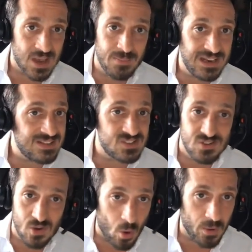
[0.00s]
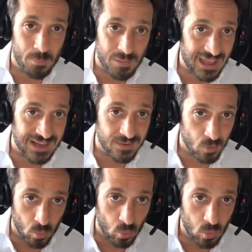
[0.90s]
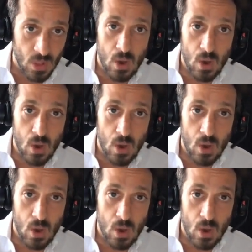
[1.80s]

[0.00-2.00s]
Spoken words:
I mean, it's not a plan at all.